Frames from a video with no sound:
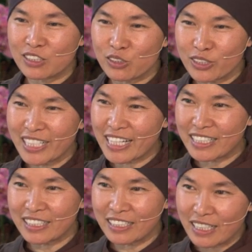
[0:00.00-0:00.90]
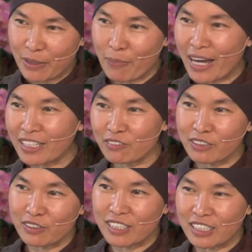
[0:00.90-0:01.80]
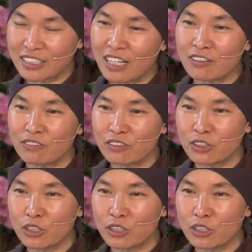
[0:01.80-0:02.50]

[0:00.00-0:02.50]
creating a battlefield in ourselves.